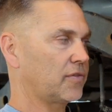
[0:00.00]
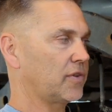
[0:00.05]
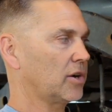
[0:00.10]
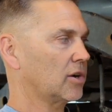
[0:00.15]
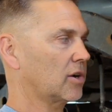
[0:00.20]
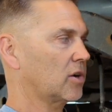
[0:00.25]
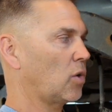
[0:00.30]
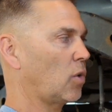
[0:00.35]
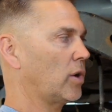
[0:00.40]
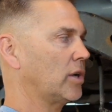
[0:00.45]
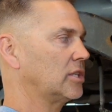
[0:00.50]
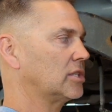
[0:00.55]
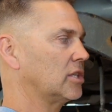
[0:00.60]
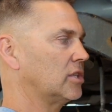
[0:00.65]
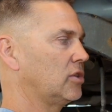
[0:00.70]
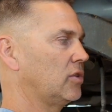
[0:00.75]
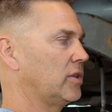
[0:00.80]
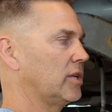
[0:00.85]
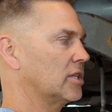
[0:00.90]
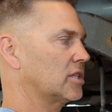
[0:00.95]
So if you're
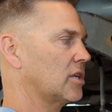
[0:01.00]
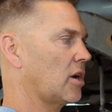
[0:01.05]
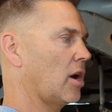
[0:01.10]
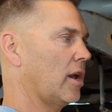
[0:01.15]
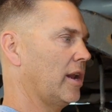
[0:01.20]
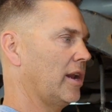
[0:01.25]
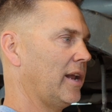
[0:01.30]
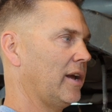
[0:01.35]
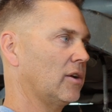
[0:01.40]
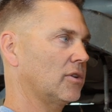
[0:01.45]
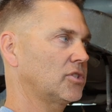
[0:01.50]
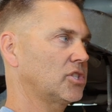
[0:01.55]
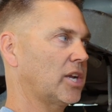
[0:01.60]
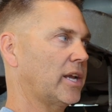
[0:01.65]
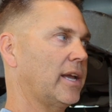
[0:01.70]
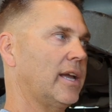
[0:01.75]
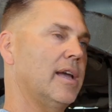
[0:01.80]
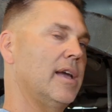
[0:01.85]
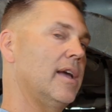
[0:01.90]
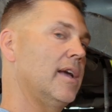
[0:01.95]
going to do this on an
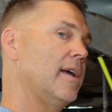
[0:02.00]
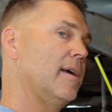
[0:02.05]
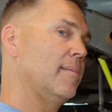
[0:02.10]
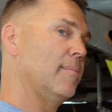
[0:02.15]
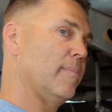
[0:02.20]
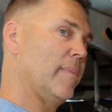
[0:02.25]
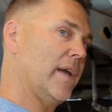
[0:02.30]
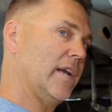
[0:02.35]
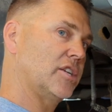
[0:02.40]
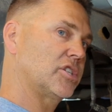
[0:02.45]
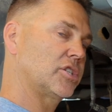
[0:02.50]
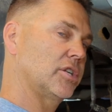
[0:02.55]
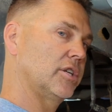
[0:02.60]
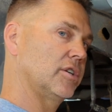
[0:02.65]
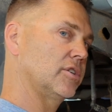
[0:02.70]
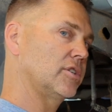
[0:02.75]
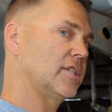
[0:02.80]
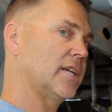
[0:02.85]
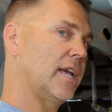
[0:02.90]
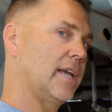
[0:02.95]
L J,
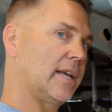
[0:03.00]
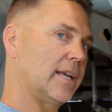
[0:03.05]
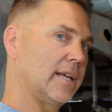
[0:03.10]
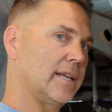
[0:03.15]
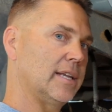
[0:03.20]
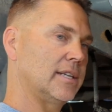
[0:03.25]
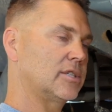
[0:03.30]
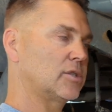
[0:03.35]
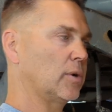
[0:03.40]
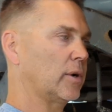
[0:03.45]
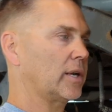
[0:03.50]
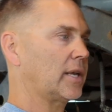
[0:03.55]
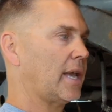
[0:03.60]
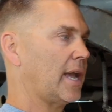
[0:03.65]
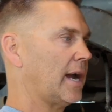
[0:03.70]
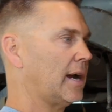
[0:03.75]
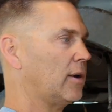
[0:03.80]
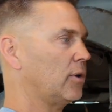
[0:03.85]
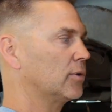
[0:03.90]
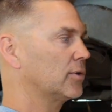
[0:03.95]
make sure you're taking
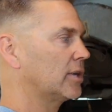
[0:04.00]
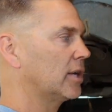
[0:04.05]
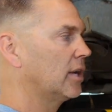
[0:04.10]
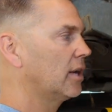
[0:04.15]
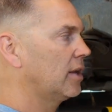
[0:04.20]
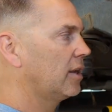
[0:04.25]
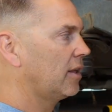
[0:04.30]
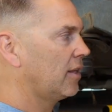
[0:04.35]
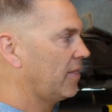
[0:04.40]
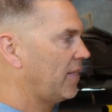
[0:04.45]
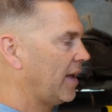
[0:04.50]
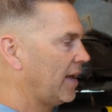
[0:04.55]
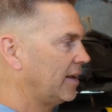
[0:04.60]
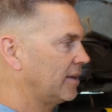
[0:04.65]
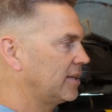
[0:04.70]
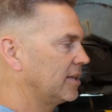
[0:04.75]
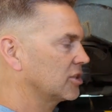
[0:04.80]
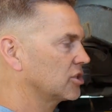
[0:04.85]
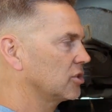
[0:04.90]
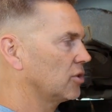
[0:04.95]
into account
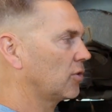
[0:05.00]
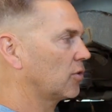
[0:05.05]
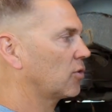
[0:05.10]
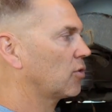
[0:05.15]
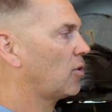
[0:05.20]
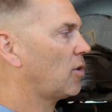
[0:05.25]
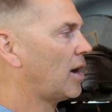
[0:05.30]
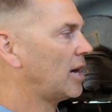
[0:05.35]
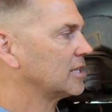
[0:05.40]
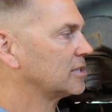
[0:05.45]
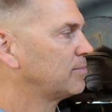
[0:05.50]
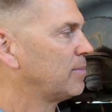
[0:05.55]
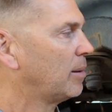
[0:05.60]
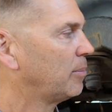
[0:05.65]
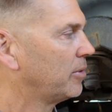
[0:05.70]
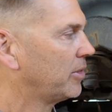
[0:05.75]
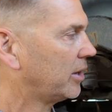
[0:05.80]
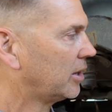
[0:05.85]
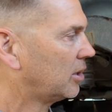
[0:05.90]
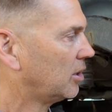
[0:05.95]
that additional
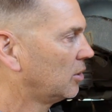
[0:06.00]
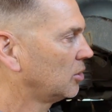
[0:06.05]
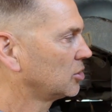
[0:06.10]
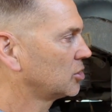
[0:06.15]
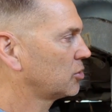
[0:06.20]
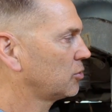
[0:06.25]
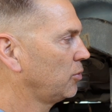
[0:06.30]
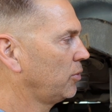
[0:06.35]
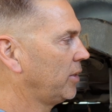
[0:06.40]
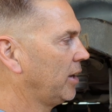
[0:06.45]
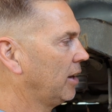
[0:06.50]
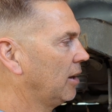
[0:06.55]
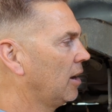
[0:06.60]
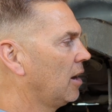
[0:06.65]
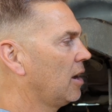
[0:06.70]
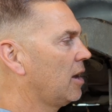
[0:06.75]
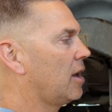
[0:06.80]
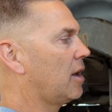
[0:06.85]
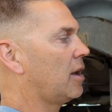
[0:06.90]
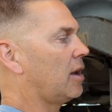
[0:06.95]
cross member that goes
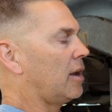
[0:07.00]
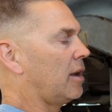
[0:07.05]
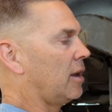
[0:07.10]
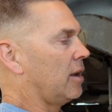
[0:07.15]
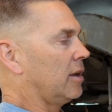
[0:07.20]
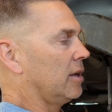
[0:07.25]
through there.